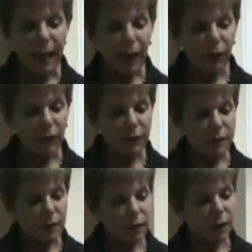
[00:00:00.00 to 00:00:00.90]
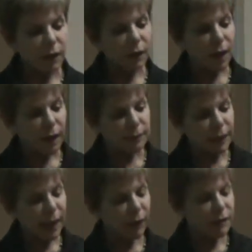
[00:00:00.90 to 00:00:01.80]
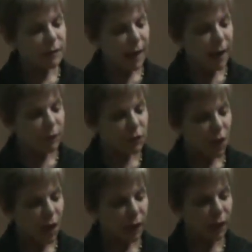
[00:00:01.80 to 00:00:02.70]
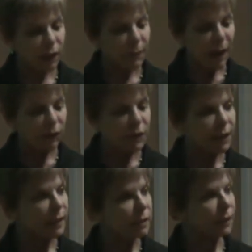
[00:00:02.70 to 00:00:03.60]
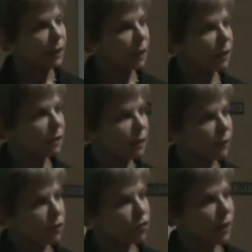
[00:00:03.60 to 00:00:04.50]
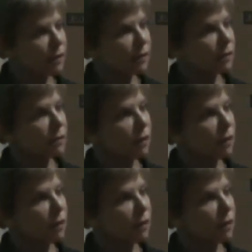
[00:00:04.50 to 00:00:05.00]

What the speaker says: counties, the county staff were talking about DSPs and the stresses